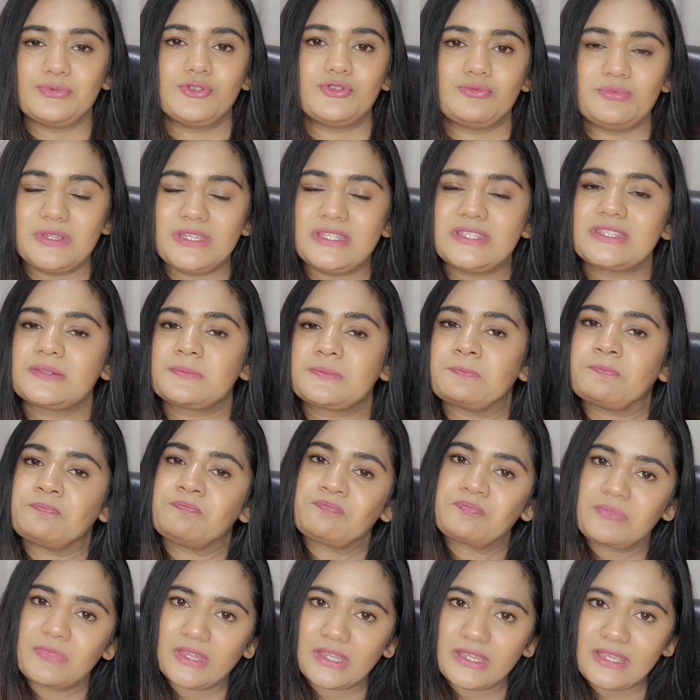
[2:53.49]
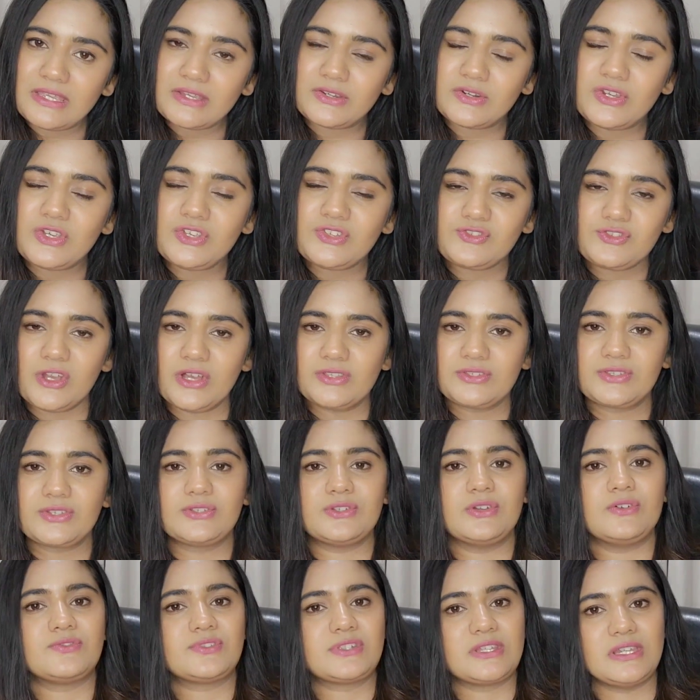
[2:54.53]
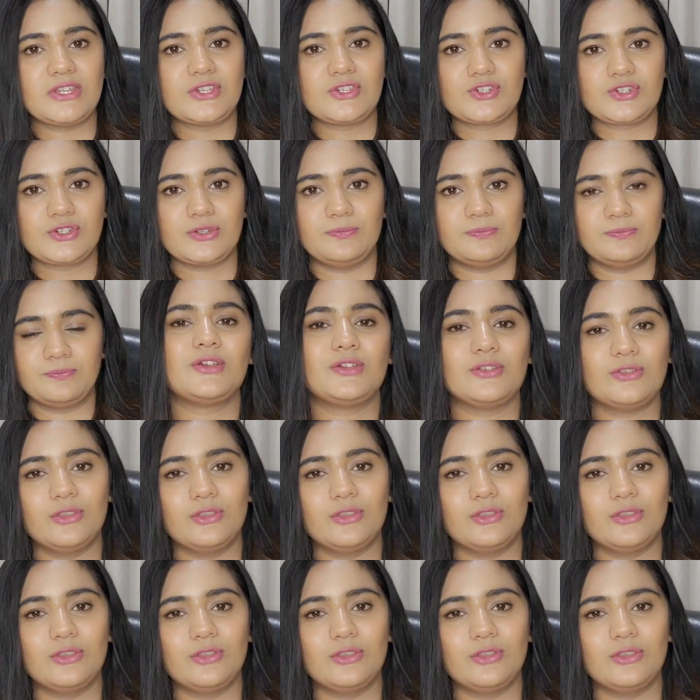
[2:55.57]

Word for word: which means increased chances of selection.